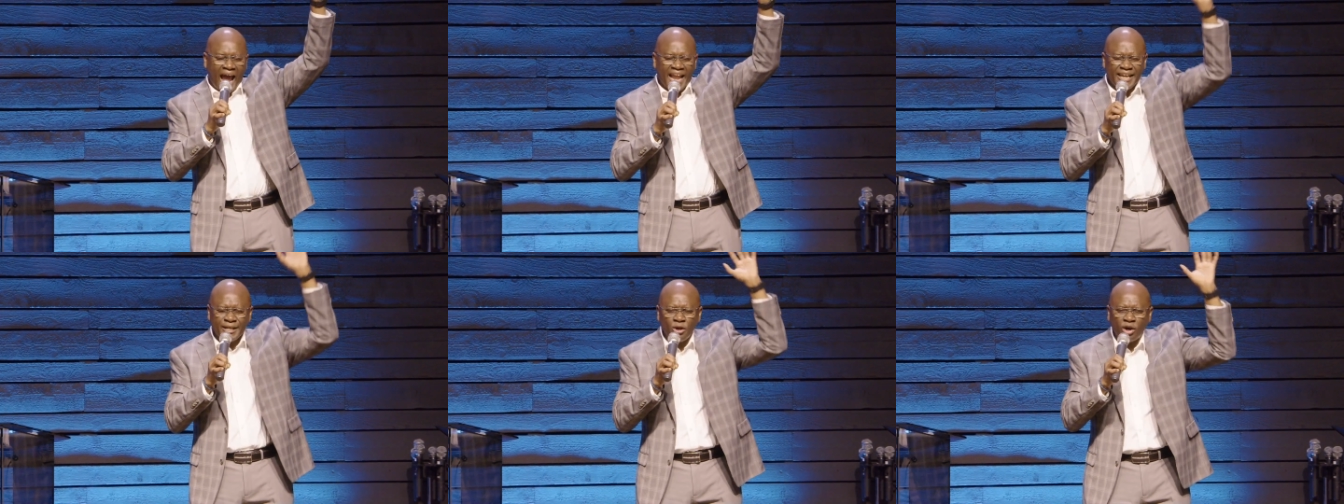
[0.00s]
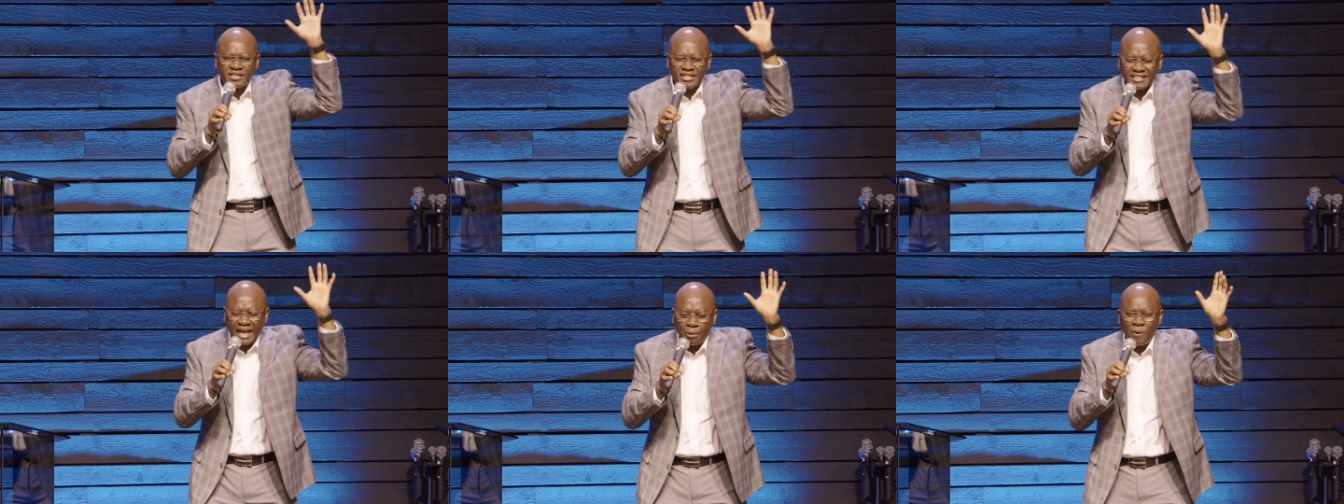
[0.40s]
and he
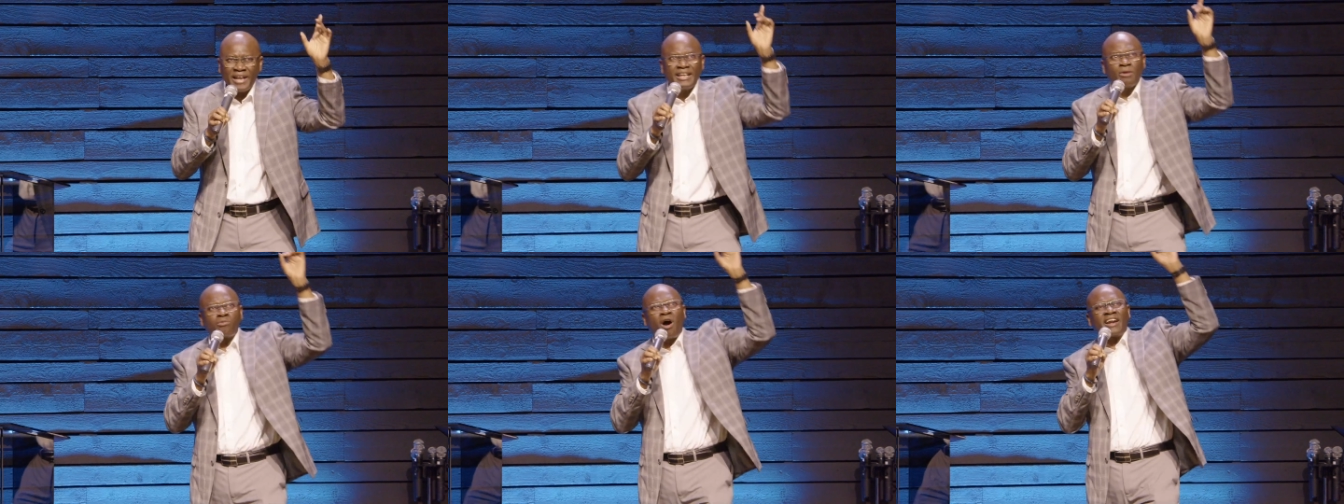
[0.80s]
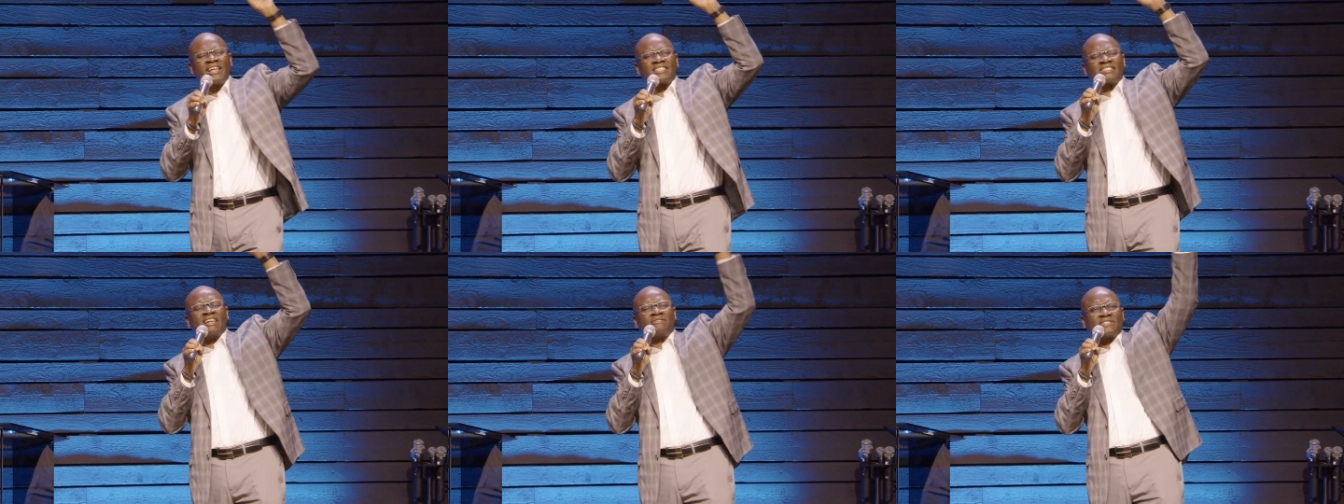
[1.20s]
notices that when the rod
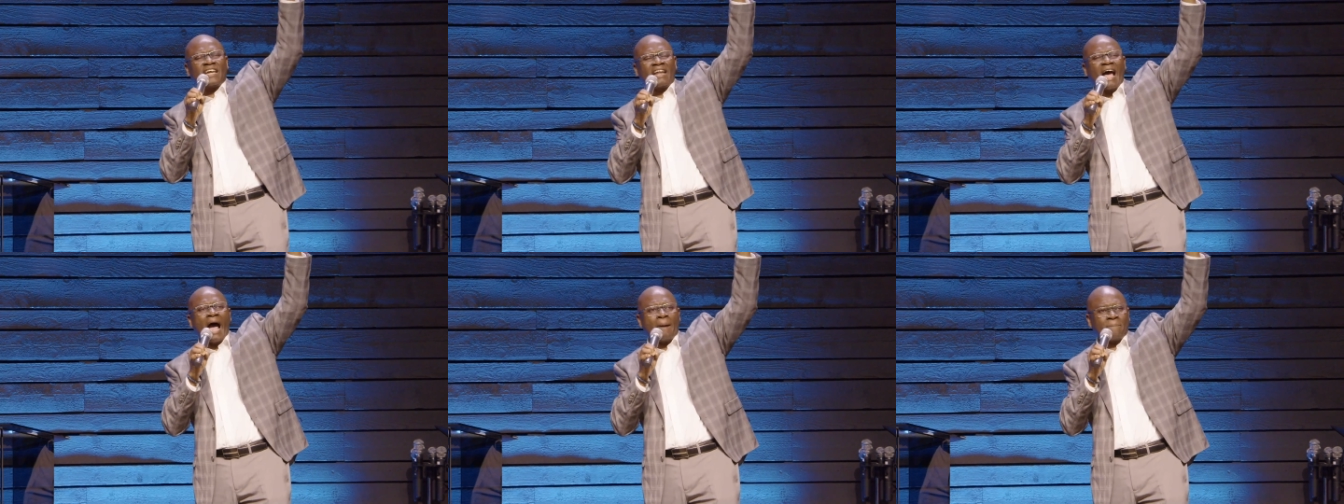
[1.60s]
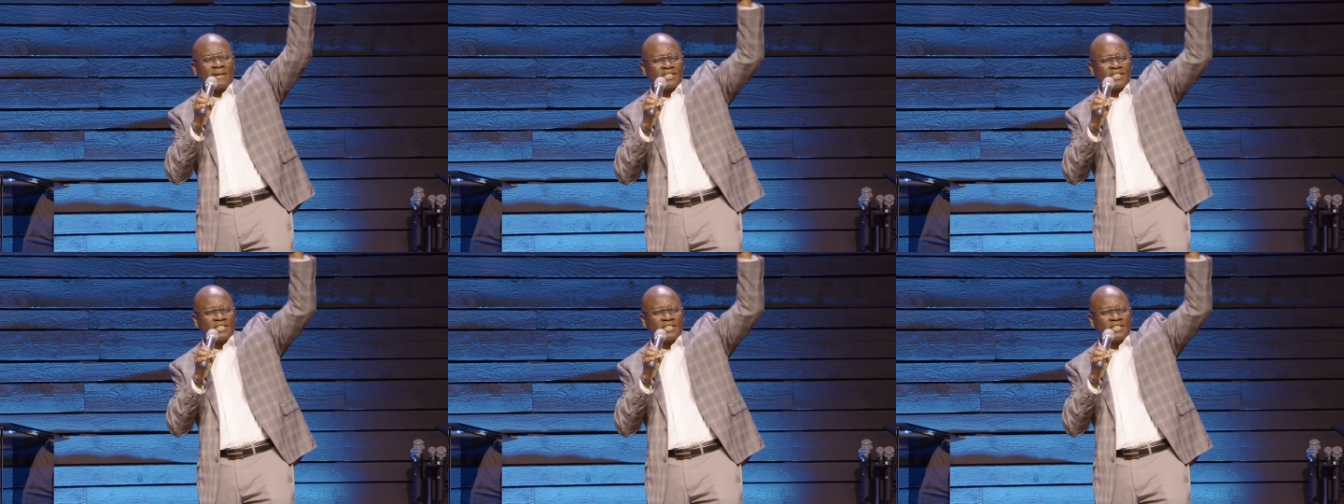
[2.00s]
is lifted up,